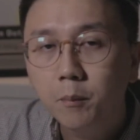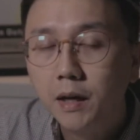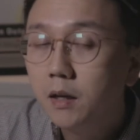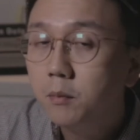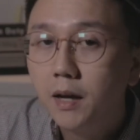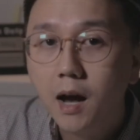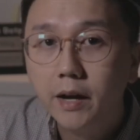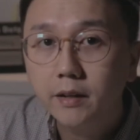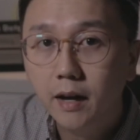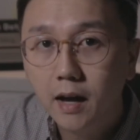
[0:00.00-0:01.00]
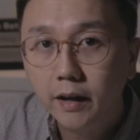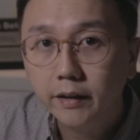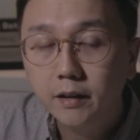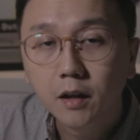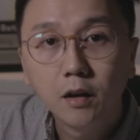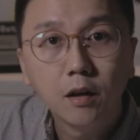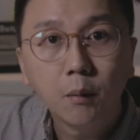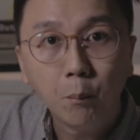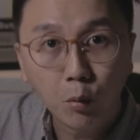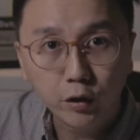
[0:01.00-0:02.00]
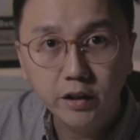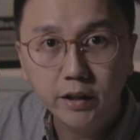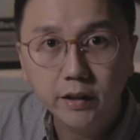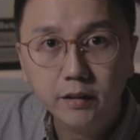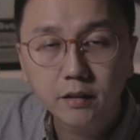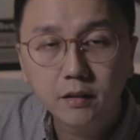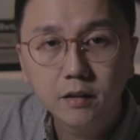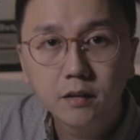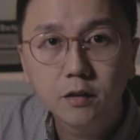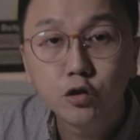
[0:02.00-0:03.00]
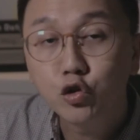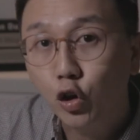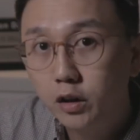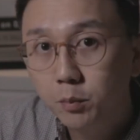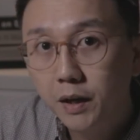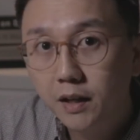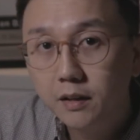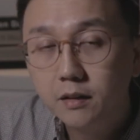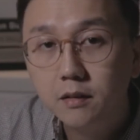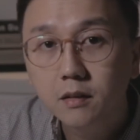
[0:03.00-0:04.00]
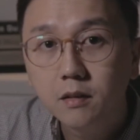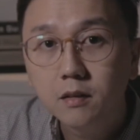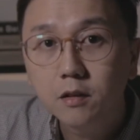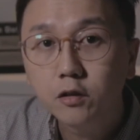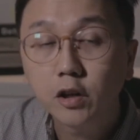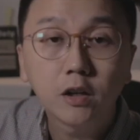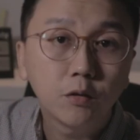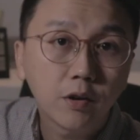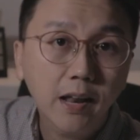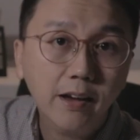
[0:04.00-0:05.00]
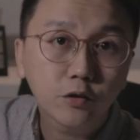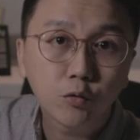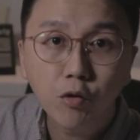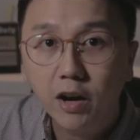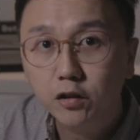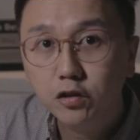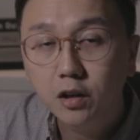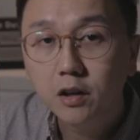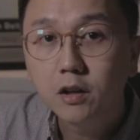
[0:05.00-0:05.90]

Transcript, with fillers: pain behind the eye, body ache, joint pain, generalized rash,